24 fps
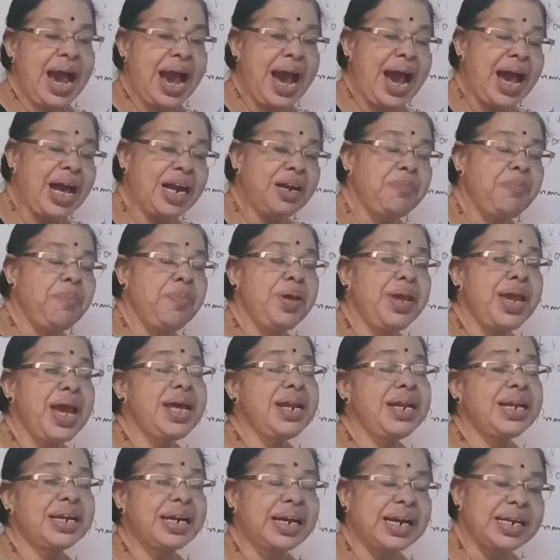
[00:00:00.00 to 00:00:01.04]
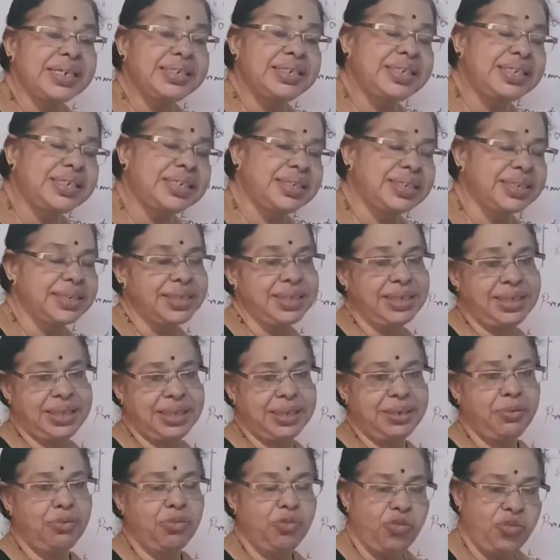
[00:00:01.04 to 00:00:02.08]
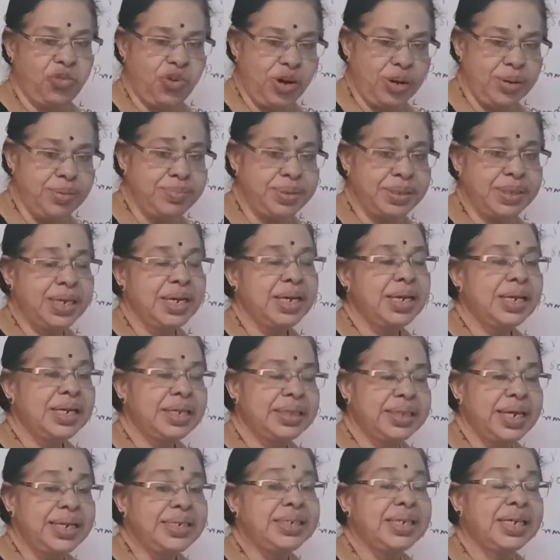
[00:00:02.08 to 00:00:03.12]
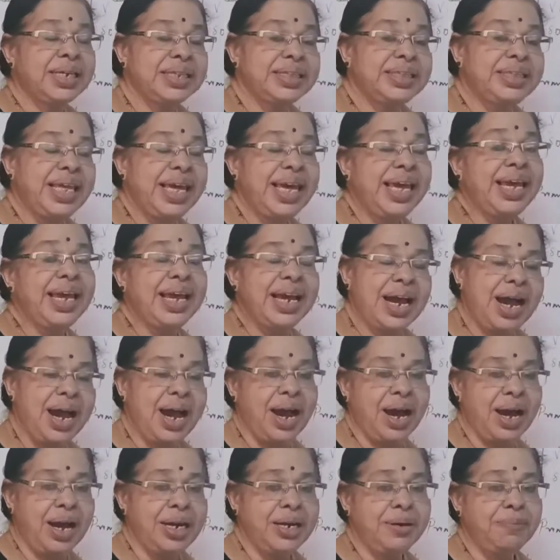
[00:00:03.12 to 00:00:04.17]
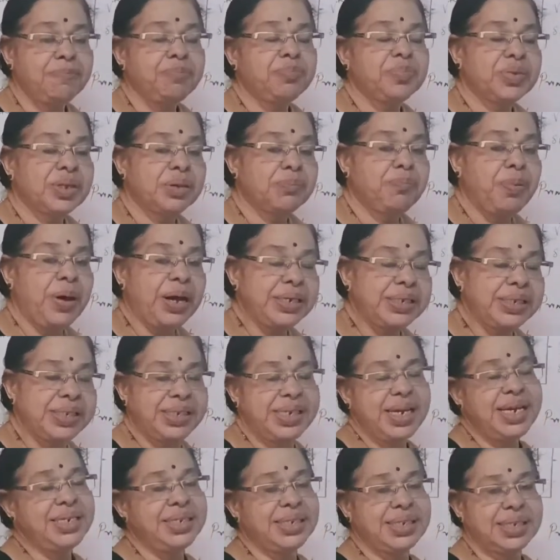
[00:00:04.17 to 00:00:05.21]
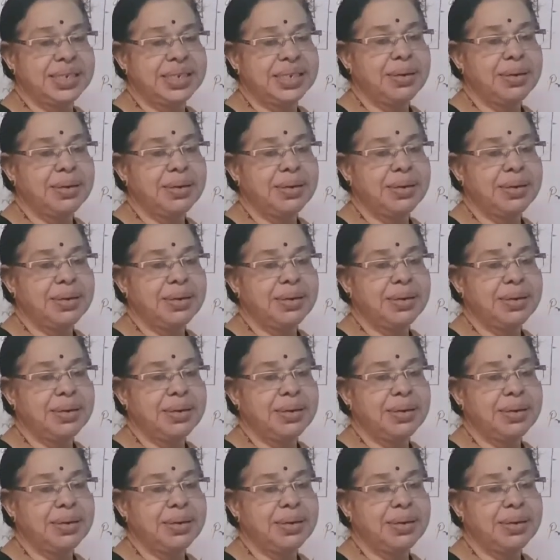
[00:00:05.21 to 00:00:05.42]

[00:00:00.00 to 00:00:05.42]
RBI registered firms that they are purchase